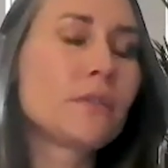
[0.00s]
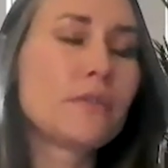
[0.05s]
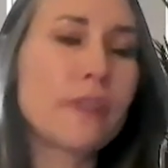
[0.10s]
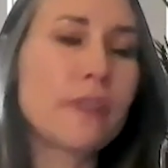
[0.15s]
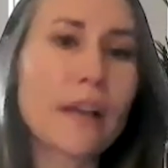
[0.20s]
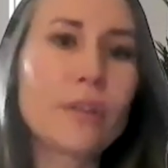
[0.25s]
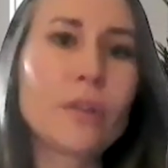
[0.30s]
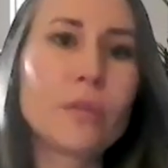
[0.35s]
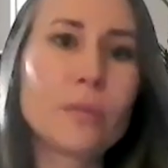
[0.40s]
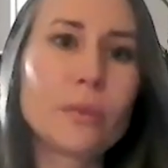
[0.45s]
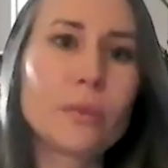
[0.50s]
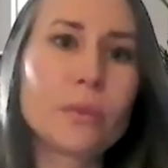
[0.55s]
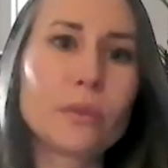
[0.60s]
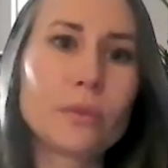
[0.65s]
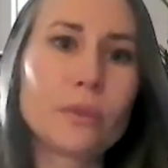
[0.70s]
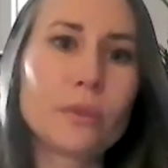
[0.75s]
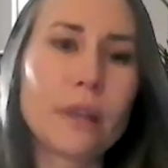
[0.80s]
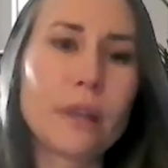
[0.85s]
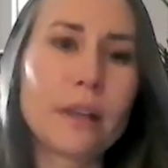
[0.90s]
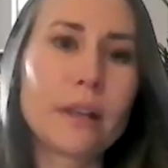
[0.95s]

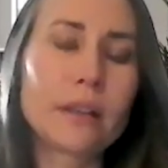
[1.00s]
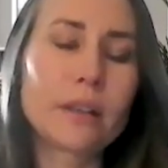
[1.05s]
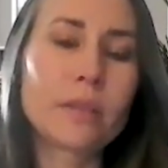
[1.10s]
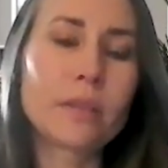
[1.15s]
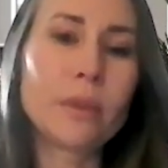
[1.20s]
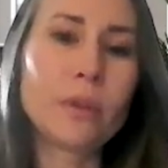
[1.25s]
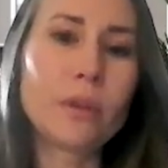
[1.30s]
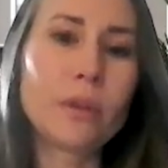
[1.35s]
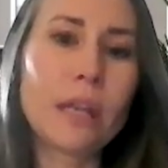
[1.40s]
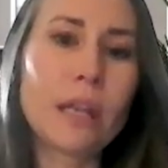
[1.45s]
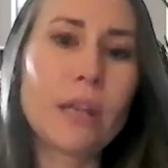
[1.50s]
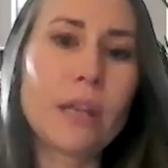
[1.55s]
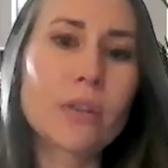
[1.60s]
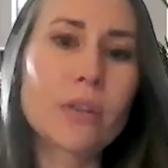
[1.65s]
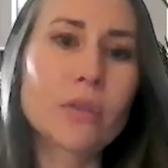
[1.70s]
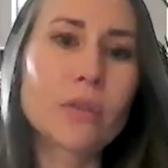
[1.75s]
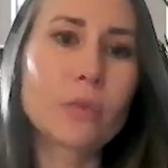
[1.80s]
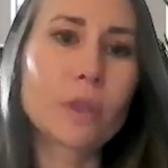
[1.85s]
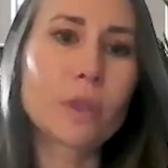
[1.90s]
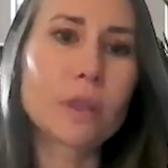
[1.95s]
valuable uh,
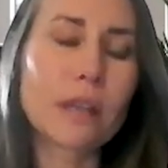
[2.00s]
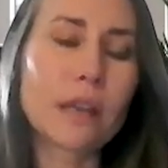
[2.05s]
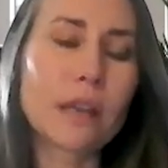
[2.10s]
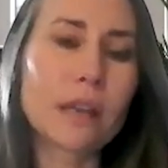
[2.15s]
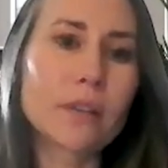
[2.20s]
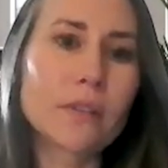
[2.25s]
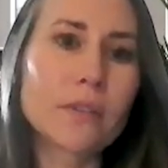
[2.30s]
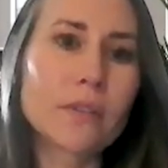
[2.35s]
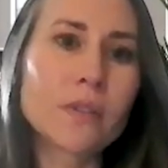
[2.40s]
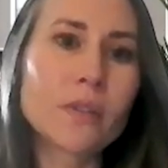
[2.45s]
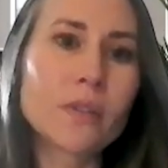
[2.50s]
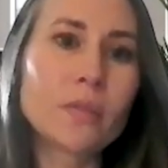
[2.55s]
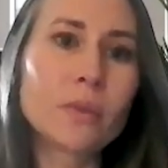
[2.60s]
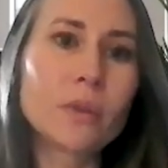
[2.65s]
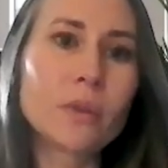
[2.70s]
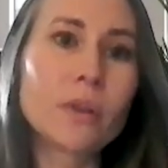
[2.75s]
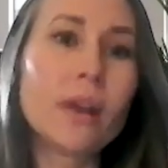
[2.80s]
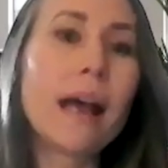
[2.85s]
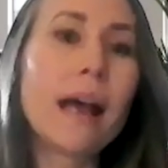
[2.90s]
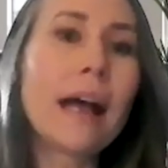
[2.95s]
communication with that
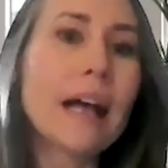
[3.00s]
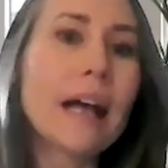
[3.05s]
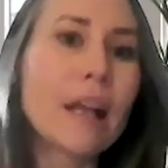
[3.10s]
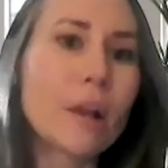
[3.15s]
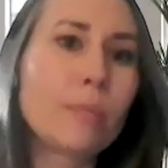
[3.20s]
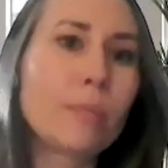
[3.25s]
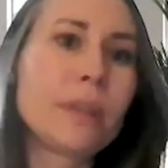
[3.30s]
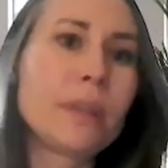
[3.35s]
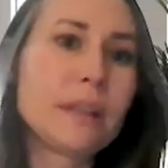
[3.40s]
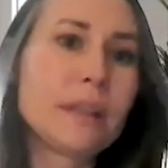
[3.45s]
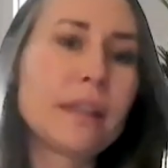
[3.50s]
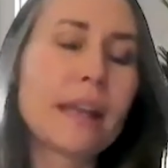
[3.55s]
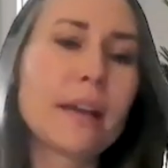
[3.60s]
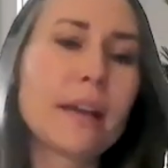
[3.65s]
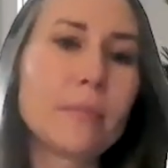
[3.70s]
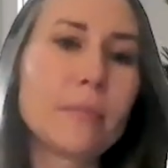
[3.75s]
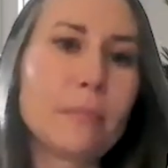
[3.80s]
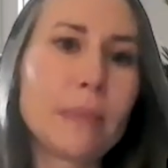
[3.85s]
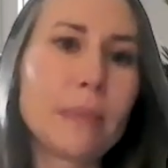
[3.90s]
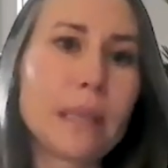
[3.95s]
consumer helping
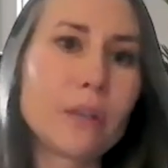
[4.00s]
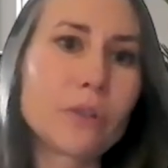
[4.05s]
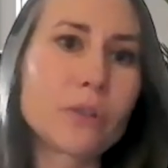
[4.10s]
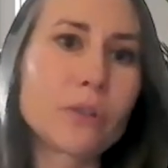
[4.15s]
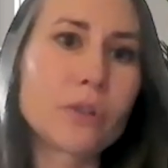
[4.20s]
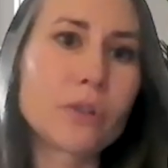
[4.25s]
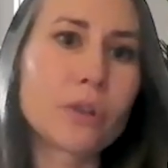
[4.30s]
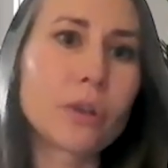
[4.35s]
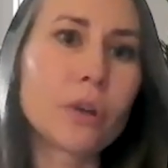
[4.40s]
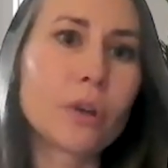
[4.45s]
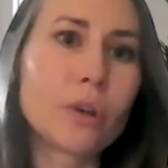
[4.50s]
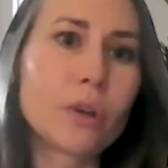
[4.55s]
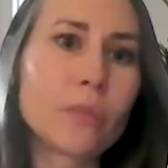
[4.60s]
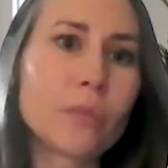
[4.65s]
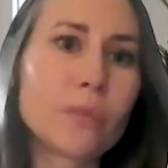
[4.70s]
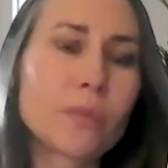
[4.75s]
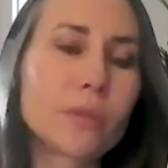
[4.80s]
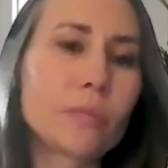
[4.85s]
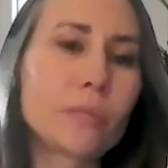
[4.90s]
them manage their home.